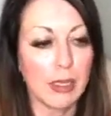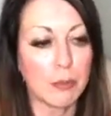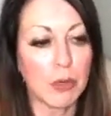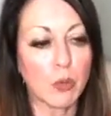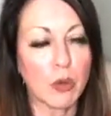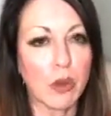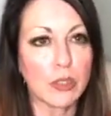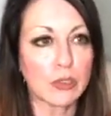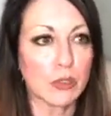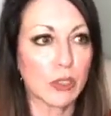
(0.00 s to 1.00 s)
But we're
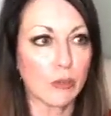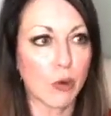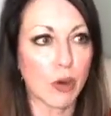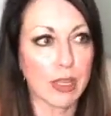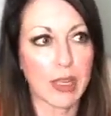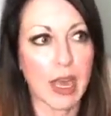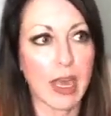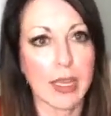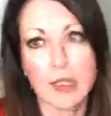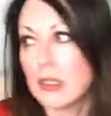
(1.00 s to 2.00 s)
always looking for a
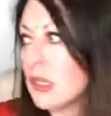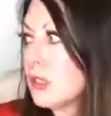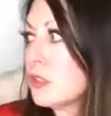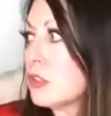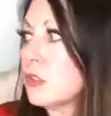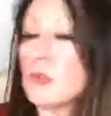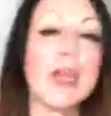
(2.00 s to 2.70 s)
guide to